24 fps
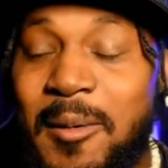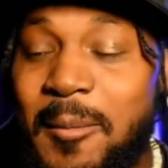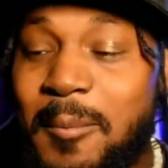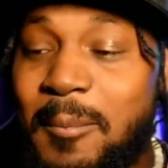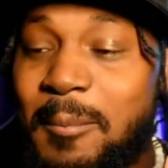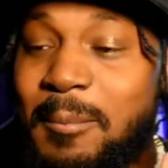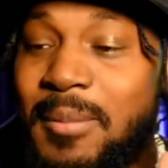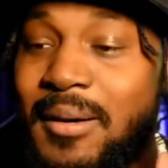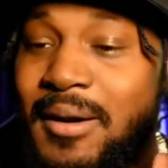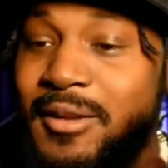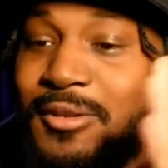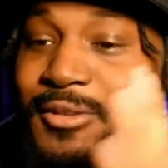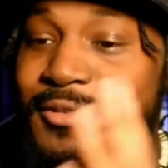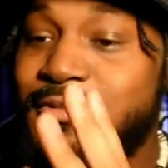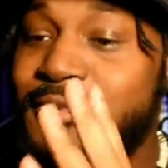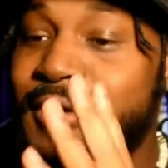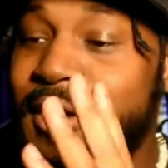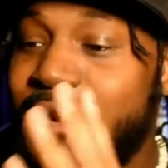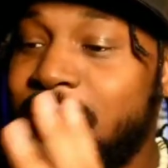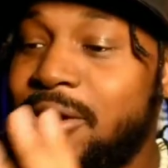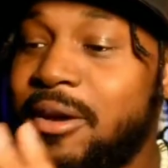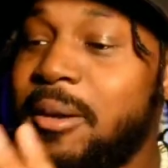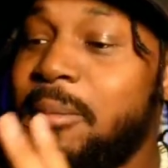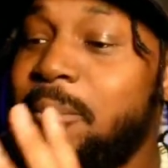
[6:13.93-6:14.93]
but it's
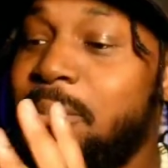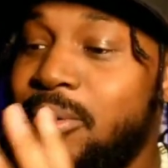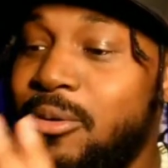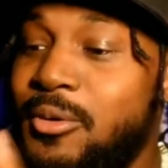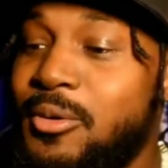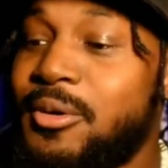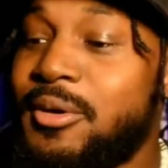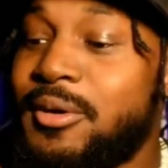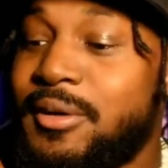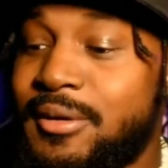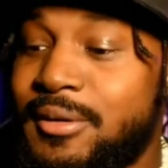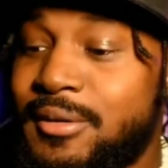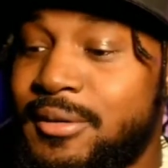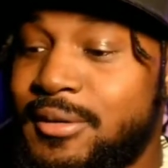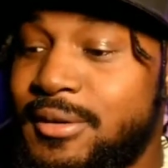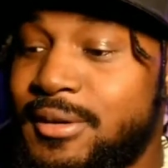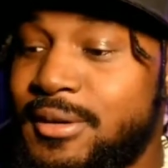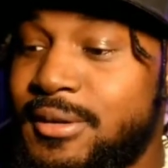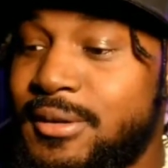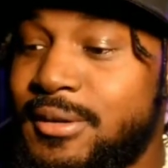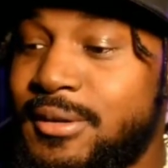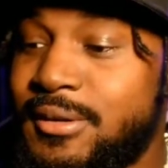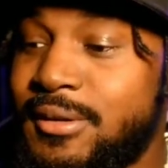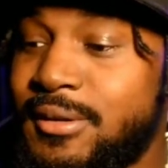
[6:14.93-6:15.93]
very important.
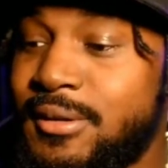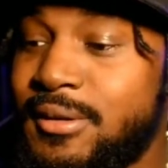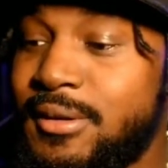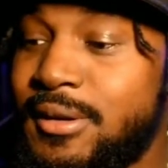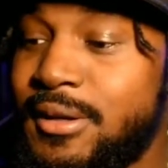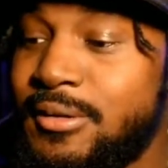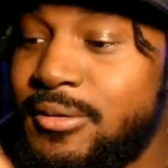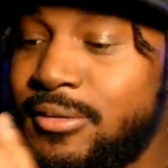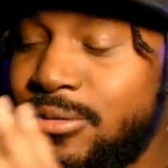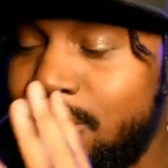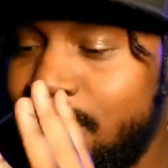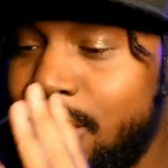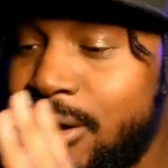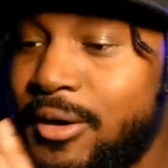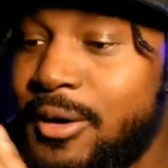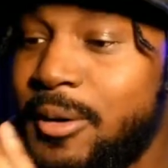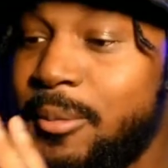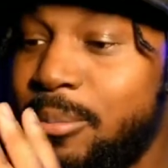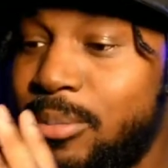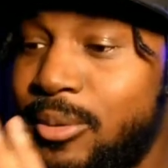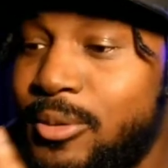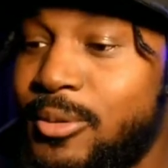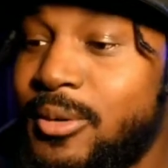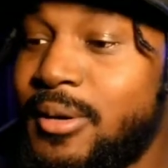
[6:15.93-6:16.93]
It's very
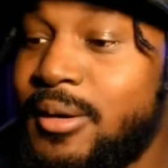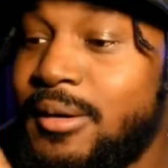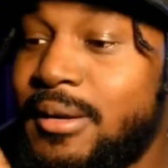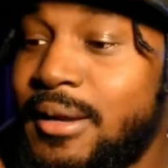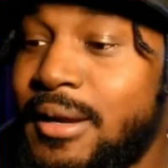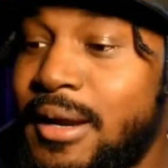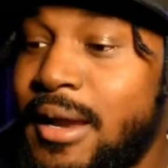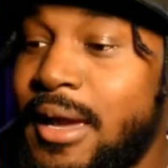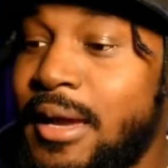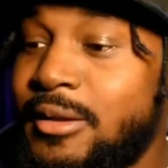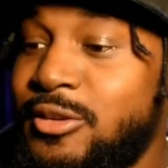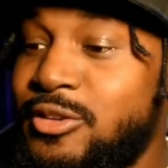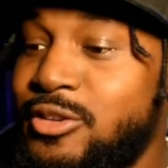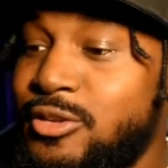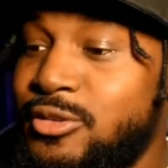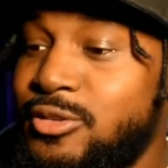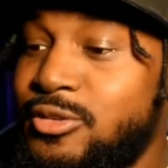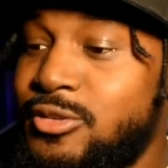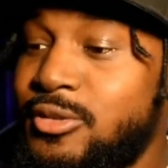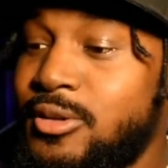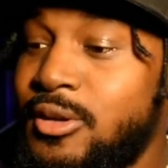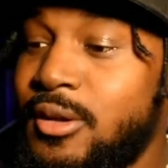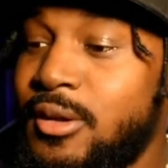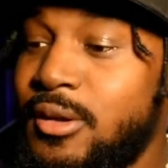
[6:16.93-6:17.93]
important that I
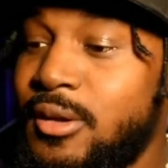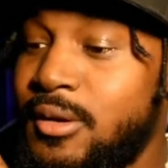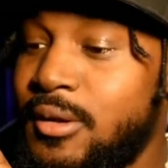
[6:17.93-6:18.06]
just